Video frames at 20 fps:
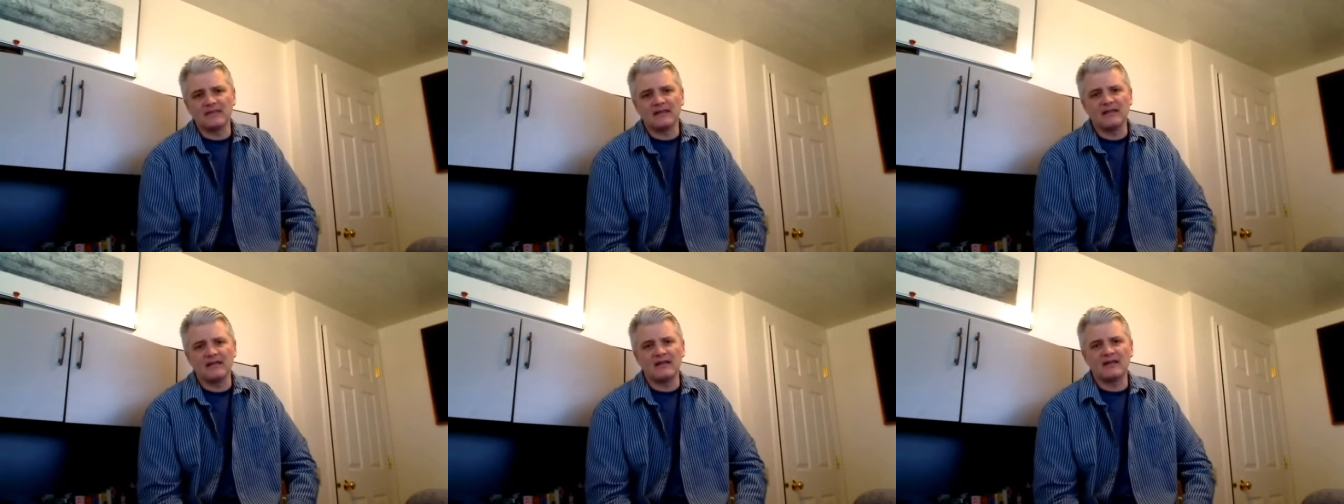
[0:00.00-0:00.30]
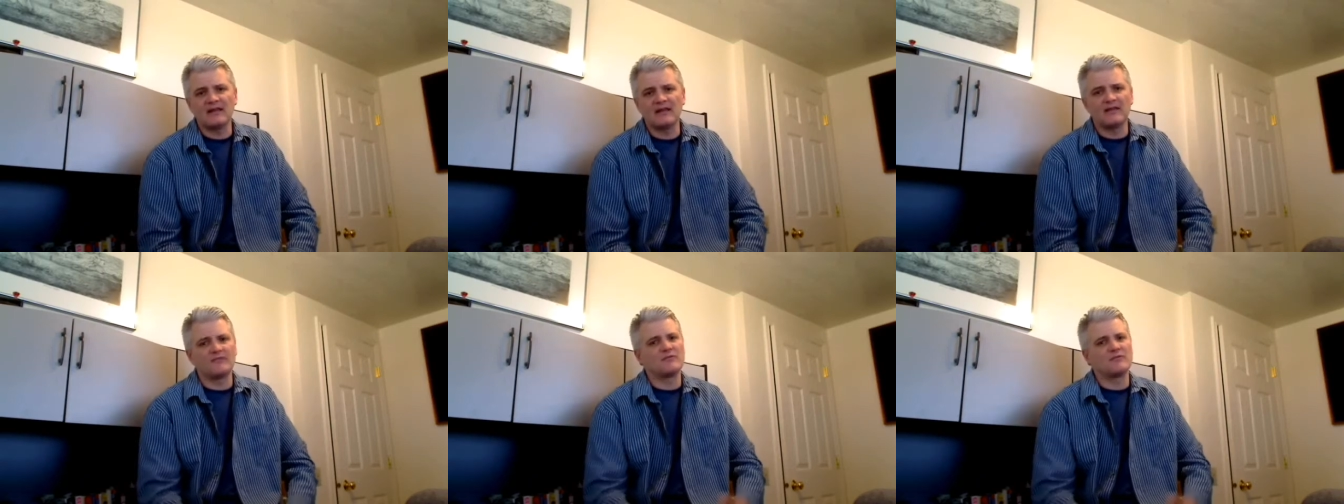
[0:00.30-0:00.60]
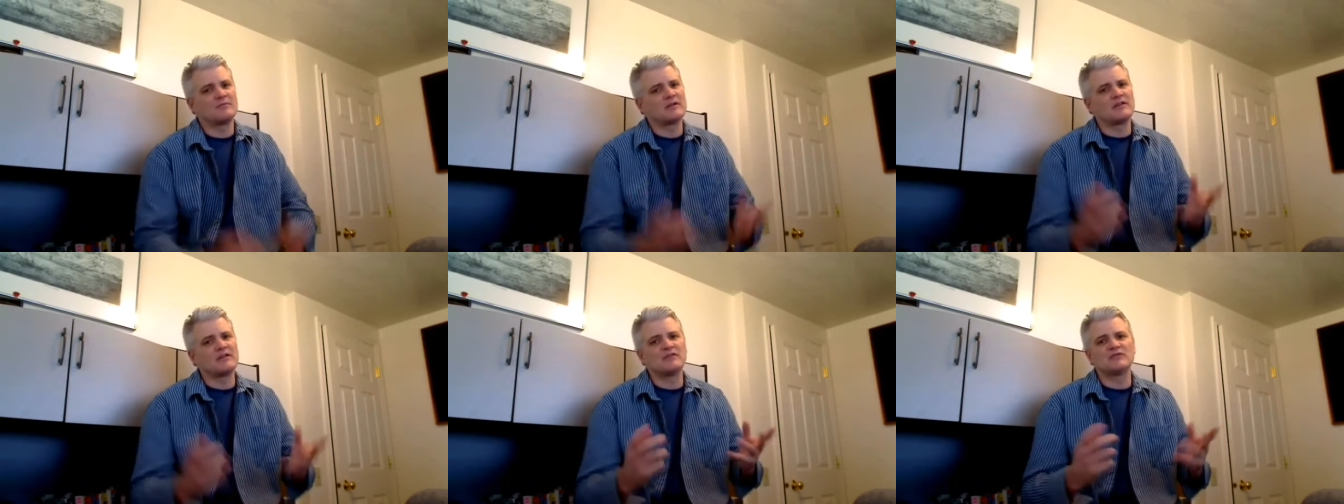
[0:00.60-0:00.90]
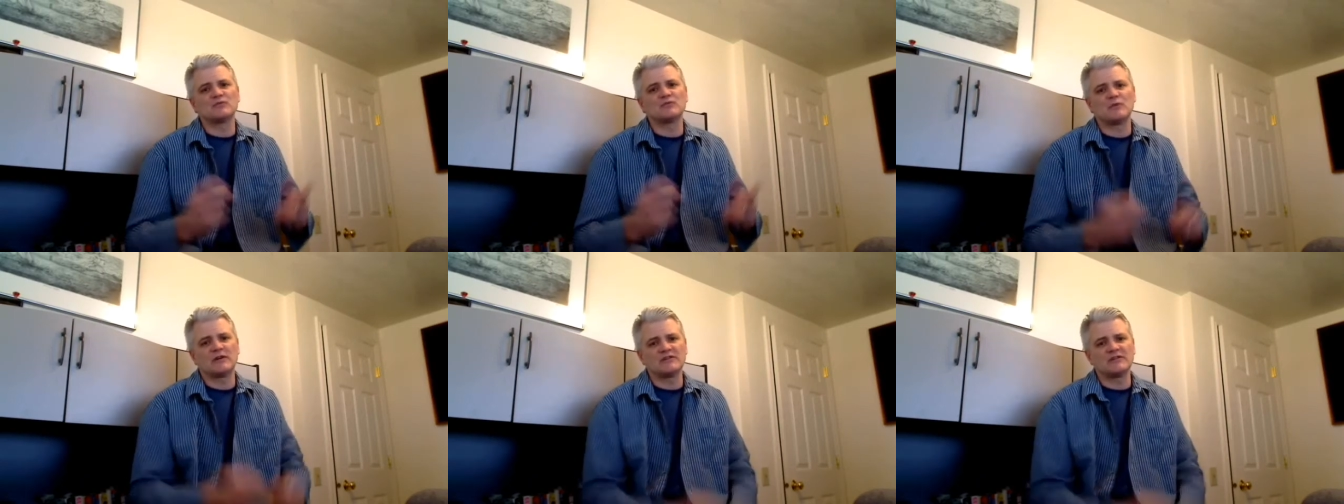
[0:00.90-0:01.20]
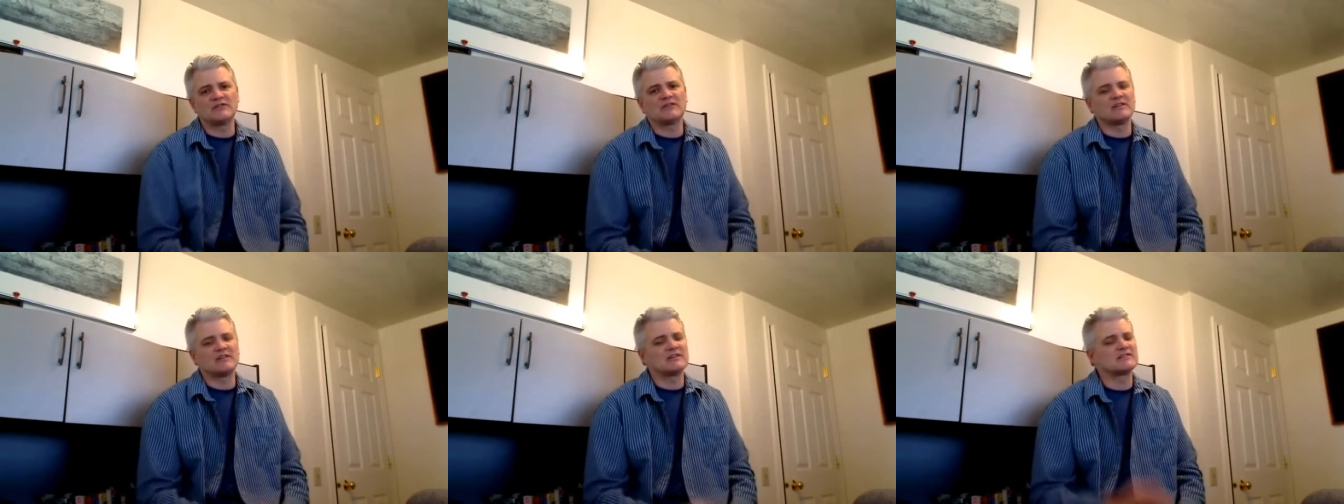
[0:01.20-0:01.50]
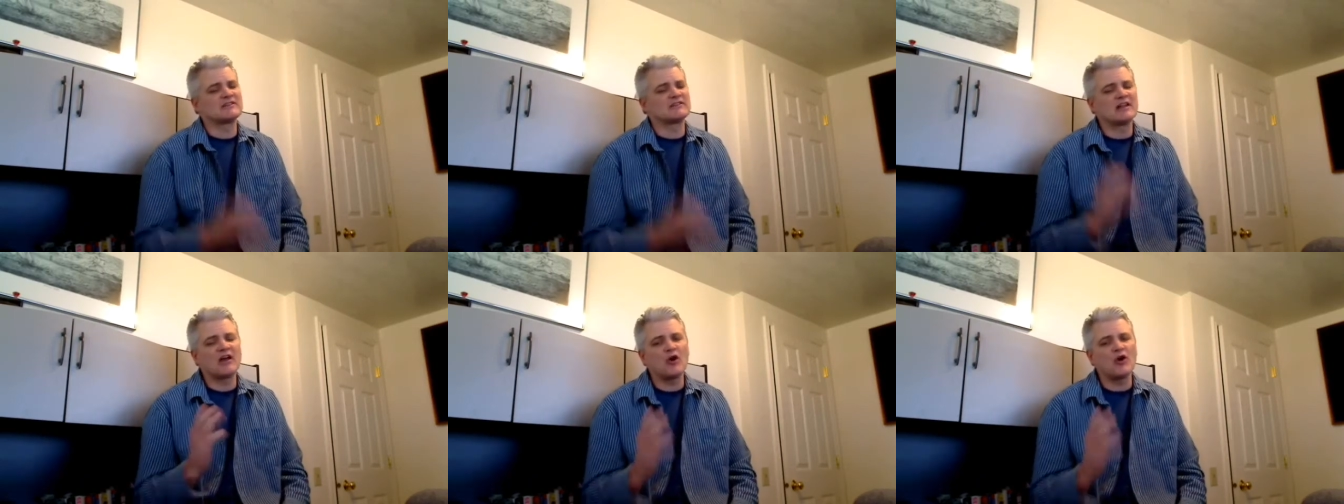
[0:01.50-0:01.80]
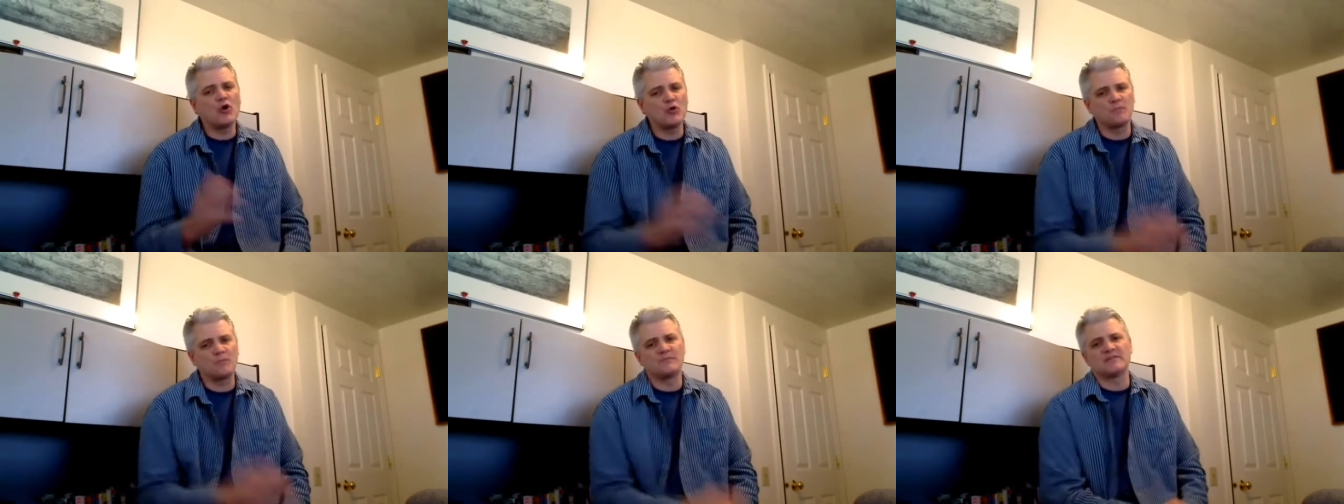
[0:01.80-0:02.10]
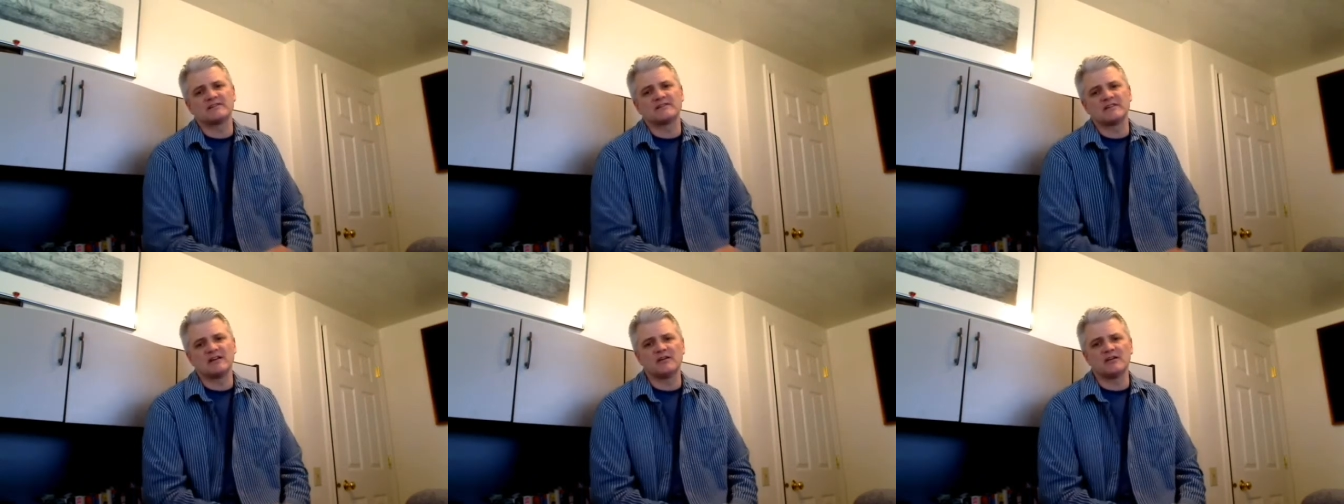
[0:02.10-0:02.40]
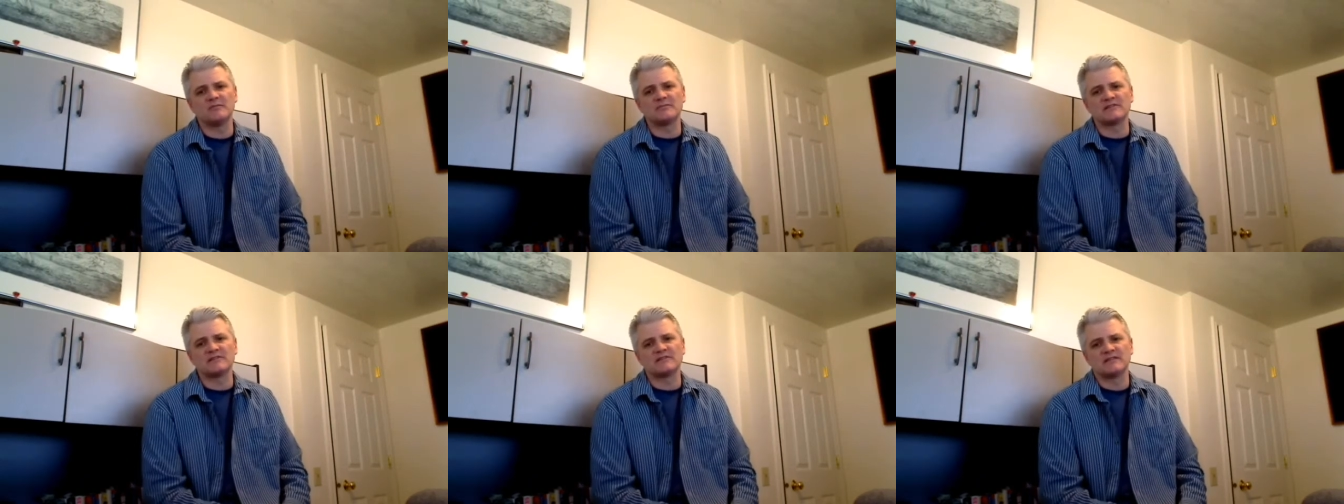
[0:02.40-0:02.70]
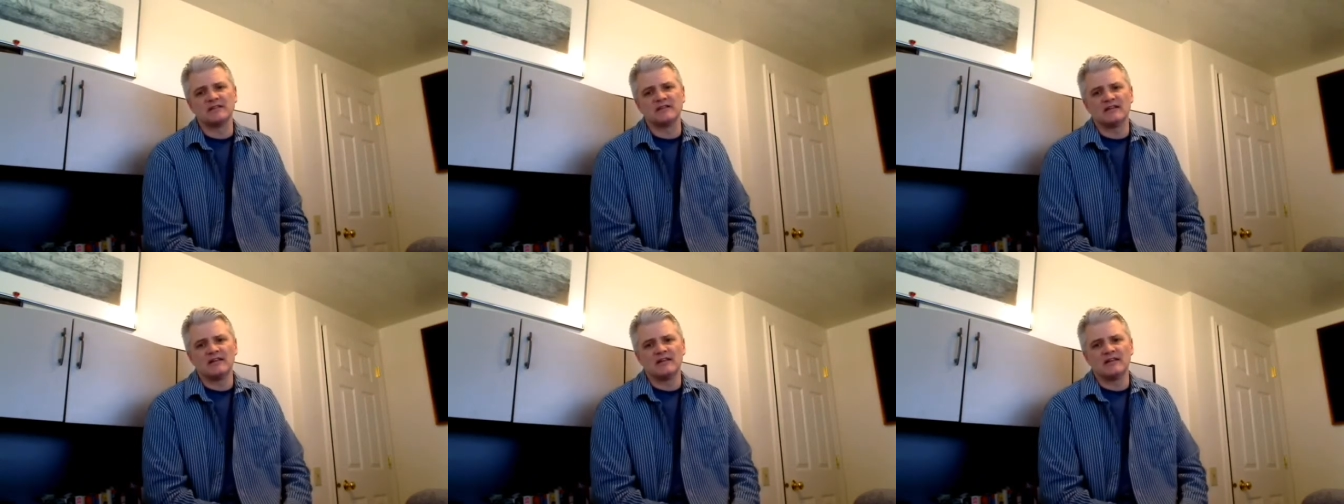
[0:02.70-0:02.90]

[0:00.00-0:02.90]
uh, everybody who's watching this, and I hope this helps.